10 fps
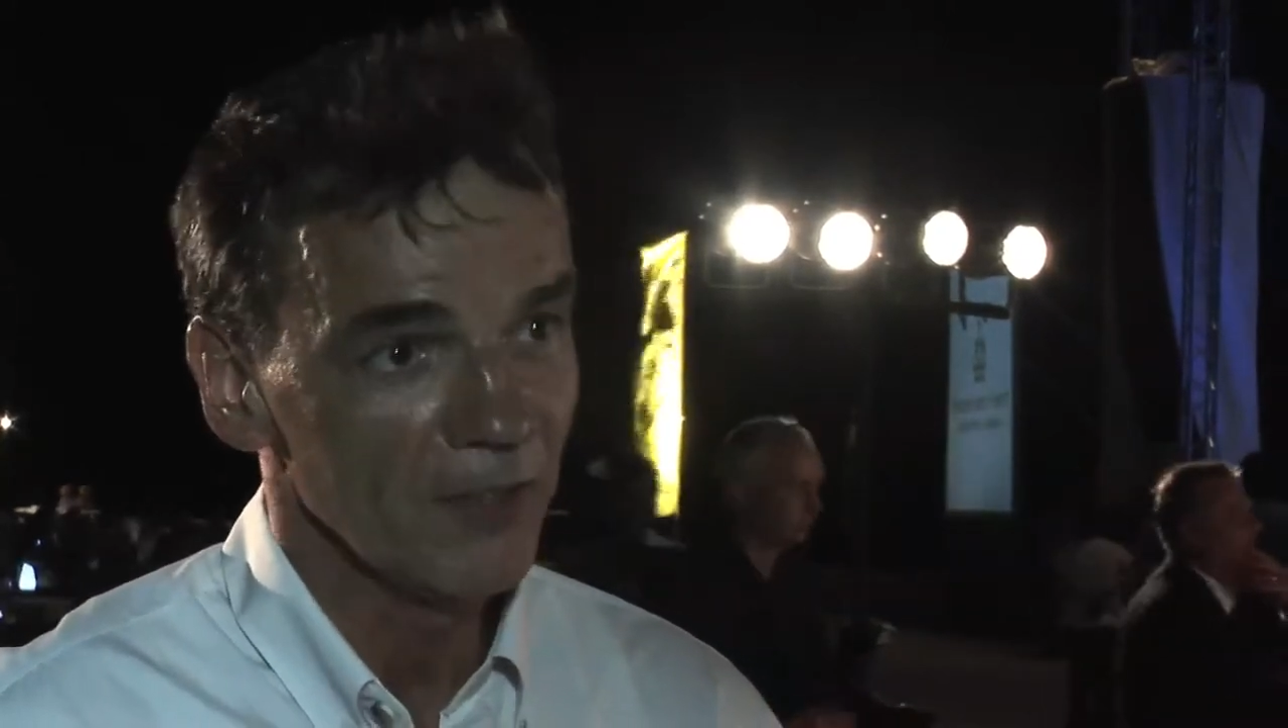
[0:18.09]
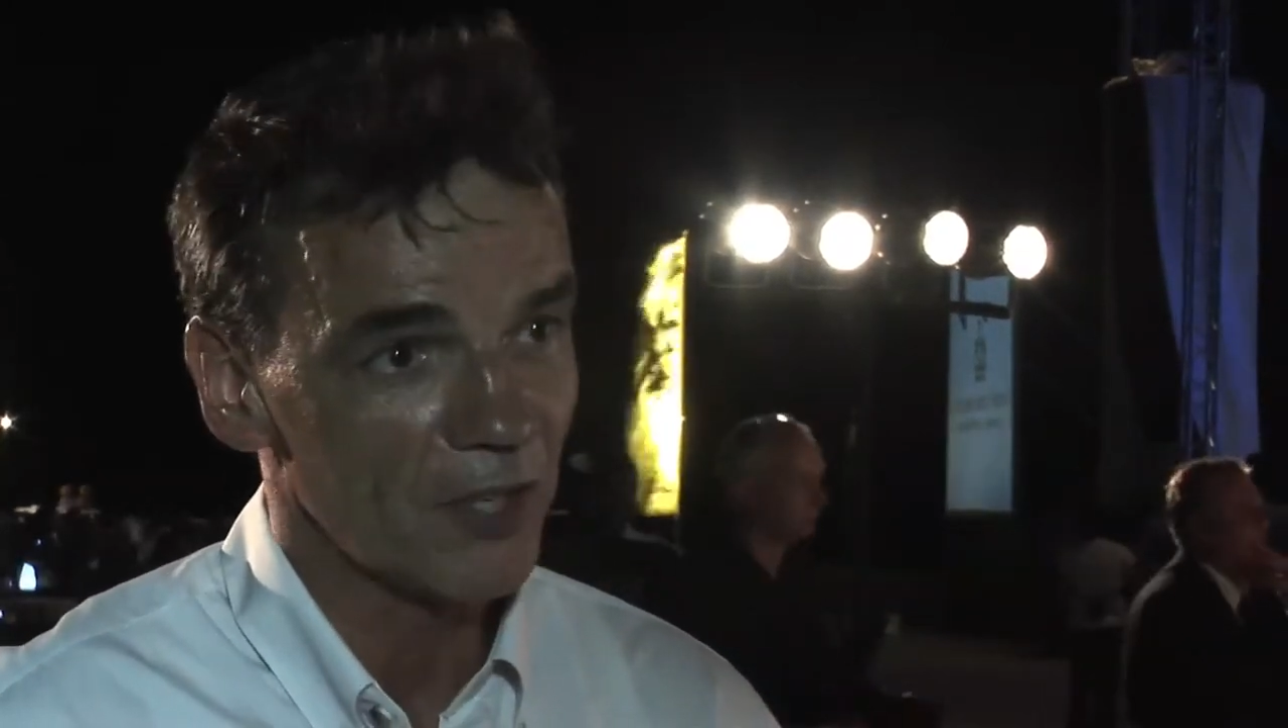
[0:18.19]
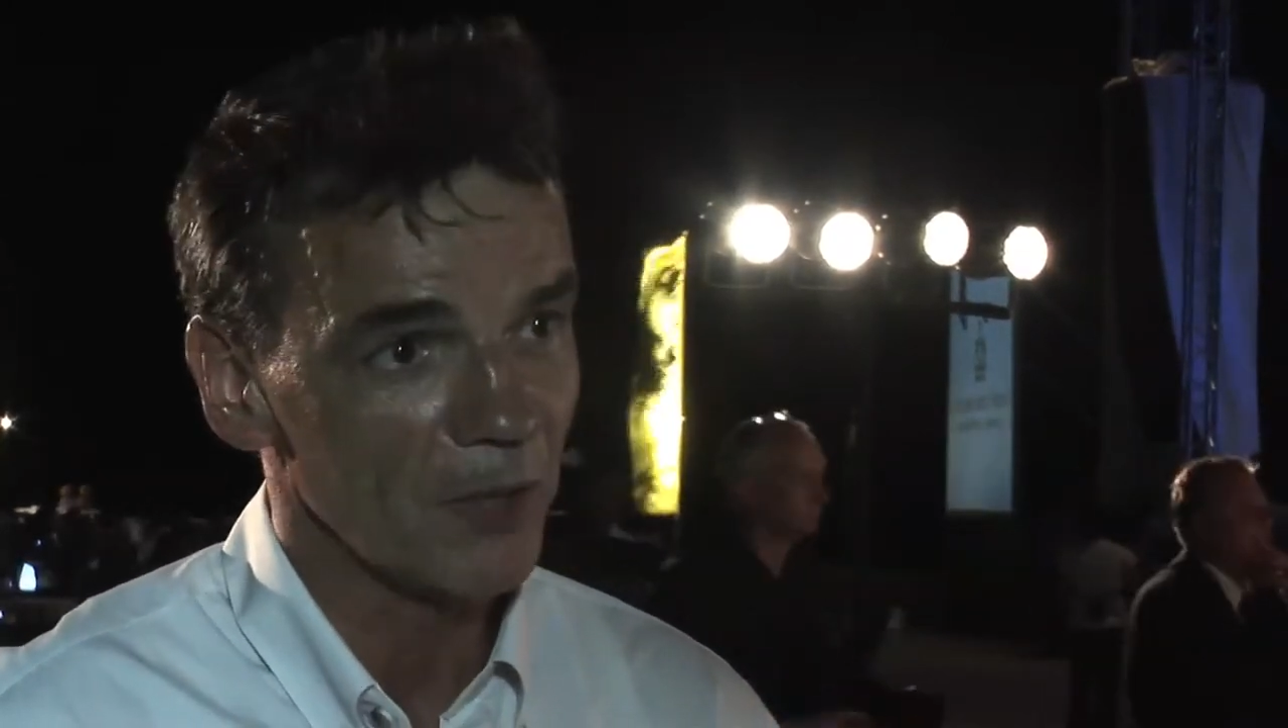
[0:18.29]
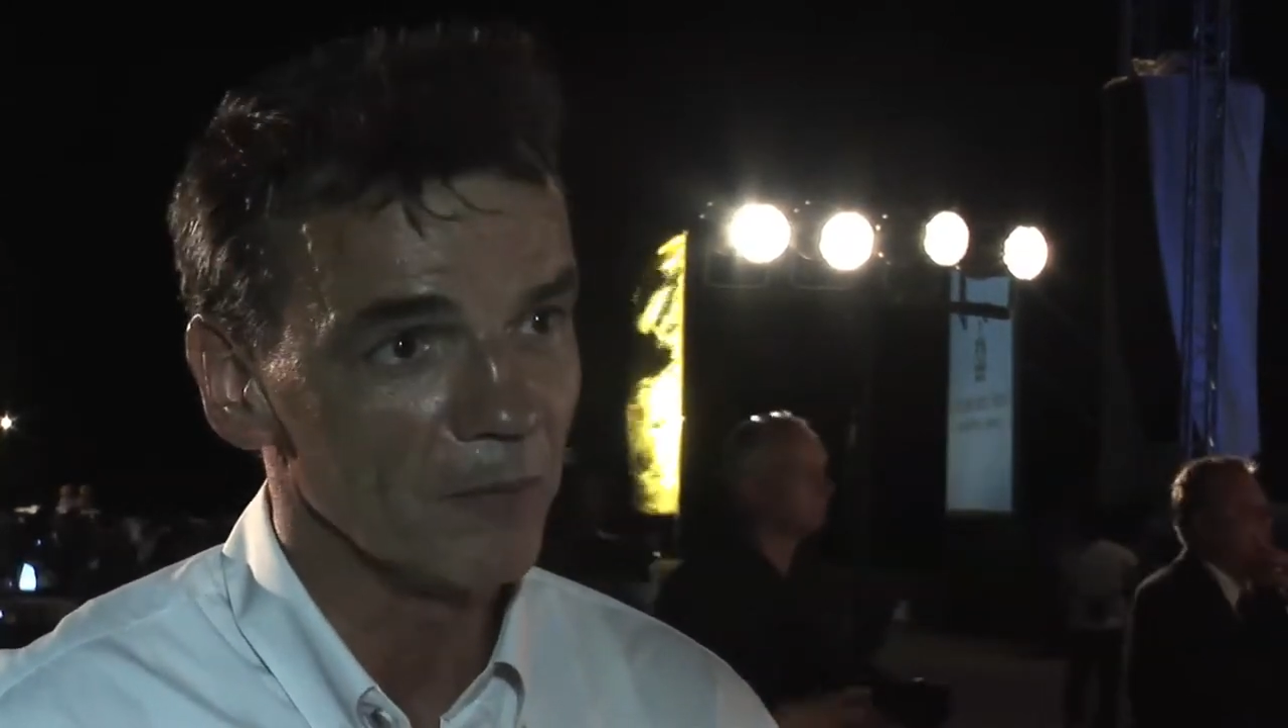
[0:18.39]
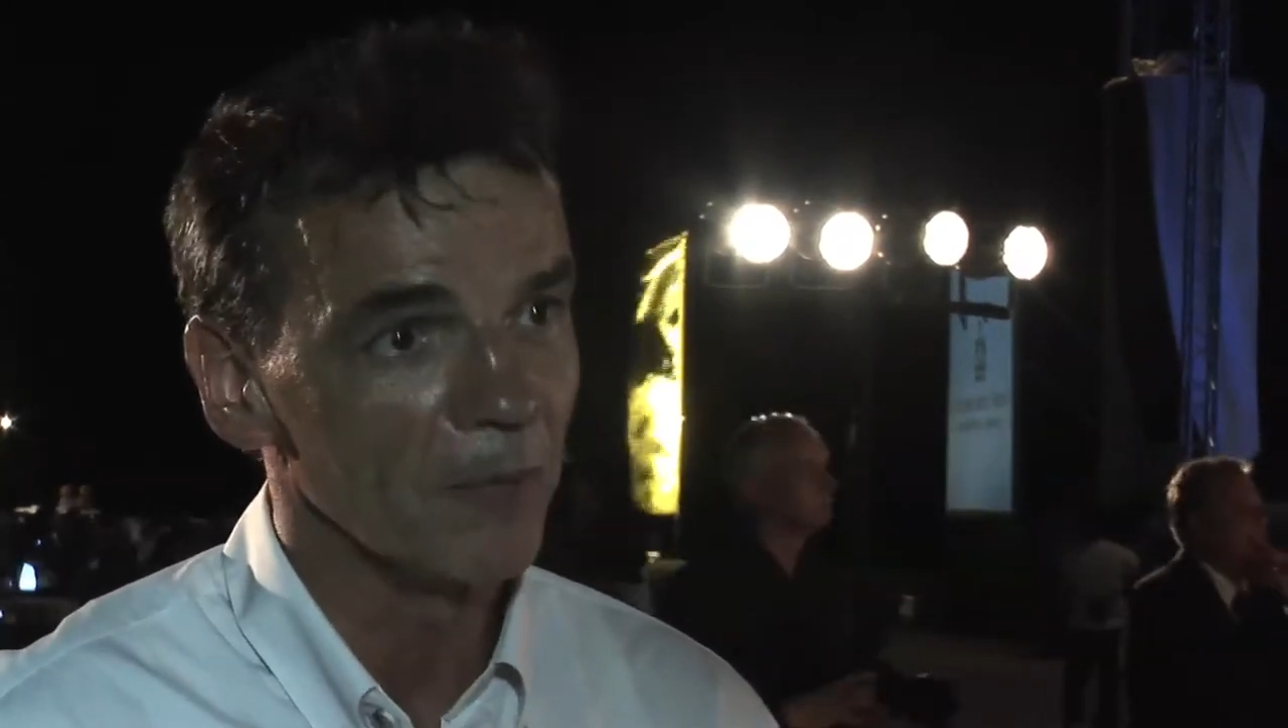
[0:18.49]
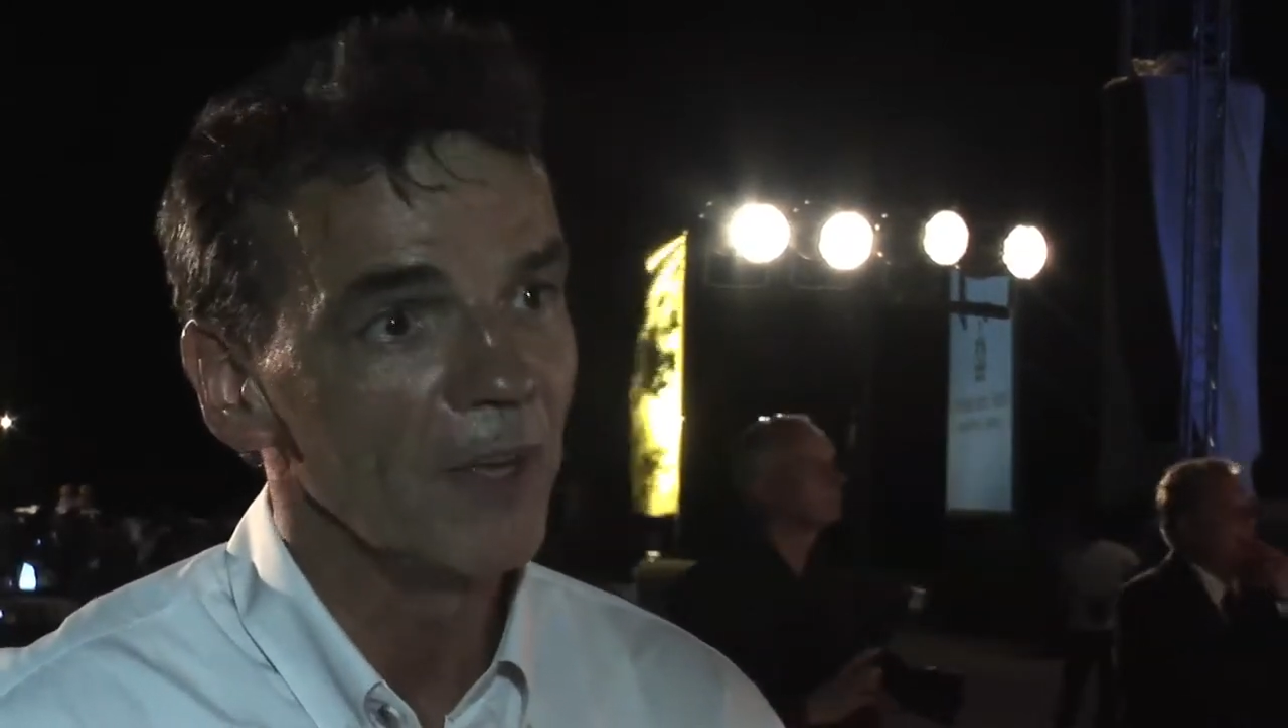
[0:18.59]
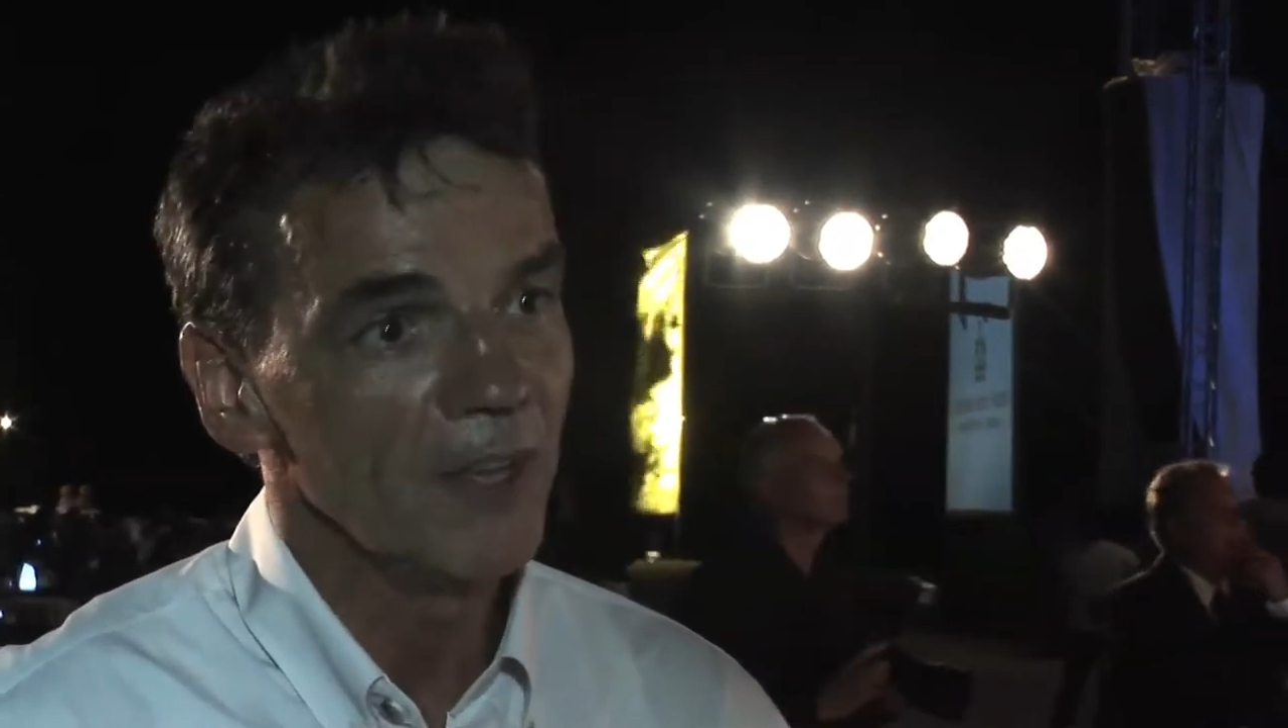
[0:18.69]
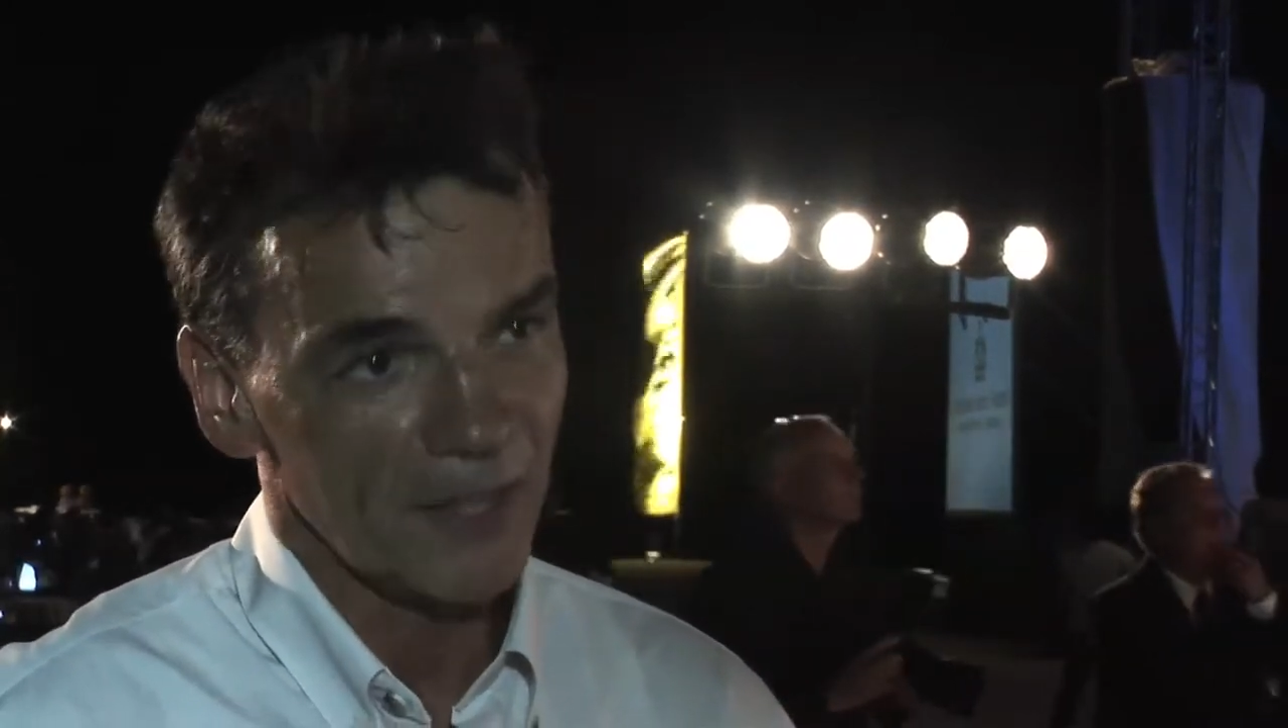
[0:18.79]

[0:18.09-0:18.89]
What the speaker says: team